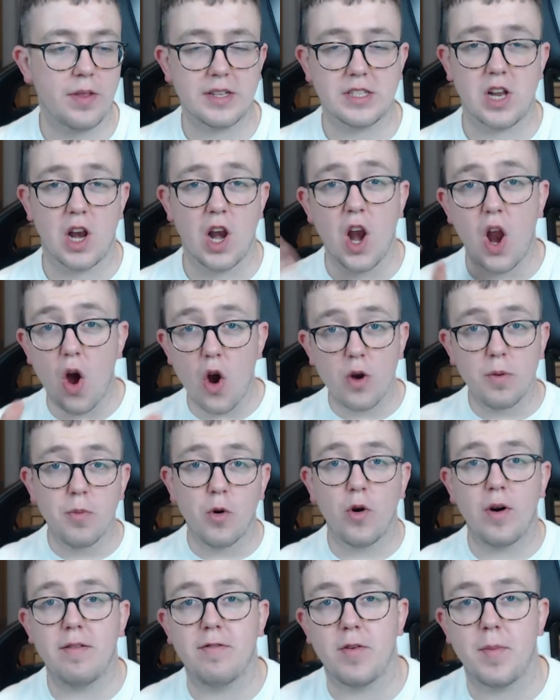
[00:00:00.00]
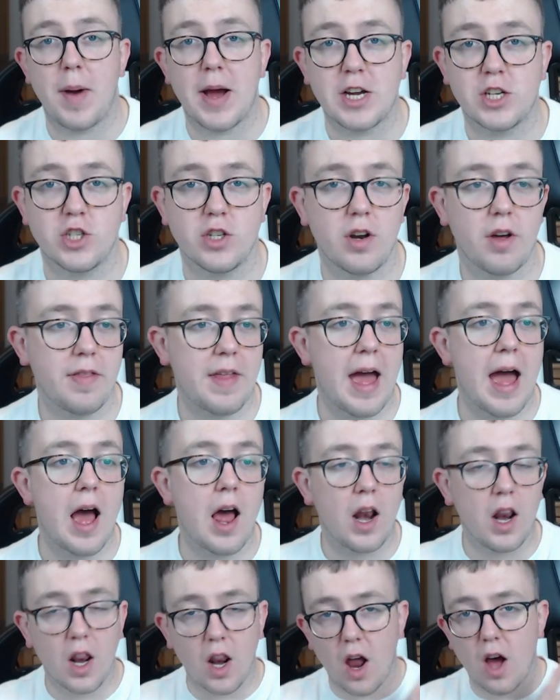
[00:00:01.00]
There's a load more information on
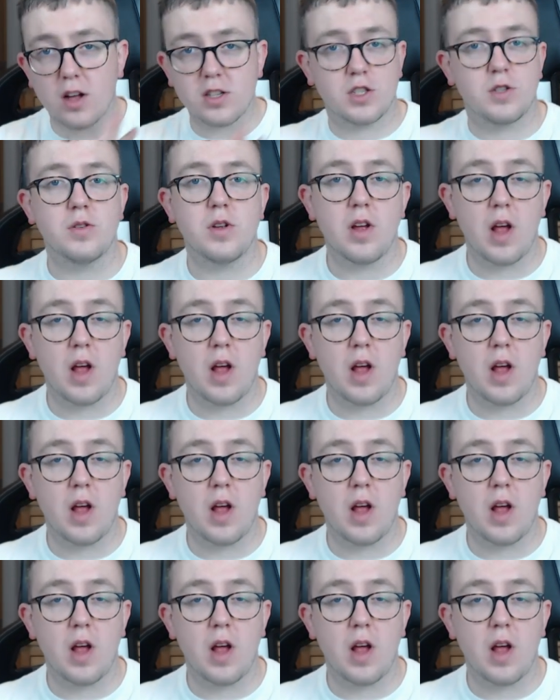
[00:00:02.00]
there, lots,